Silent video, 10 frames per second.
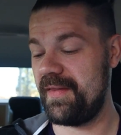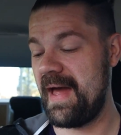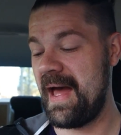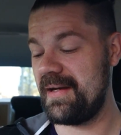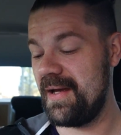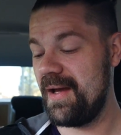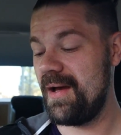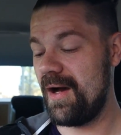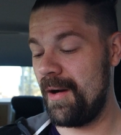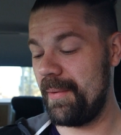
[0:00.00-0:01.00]
That
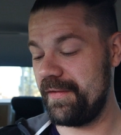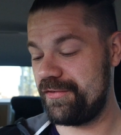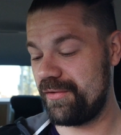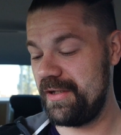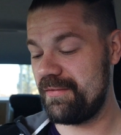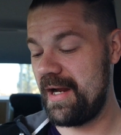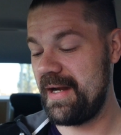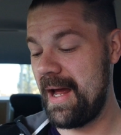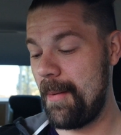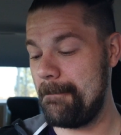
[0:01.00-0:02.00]
up on the screen right
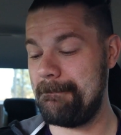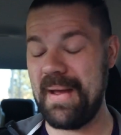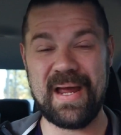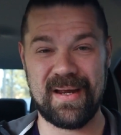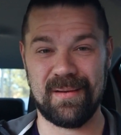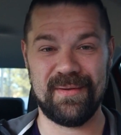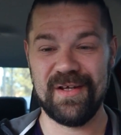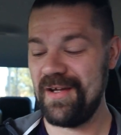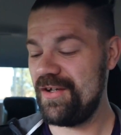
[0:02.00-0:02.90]
now, bam,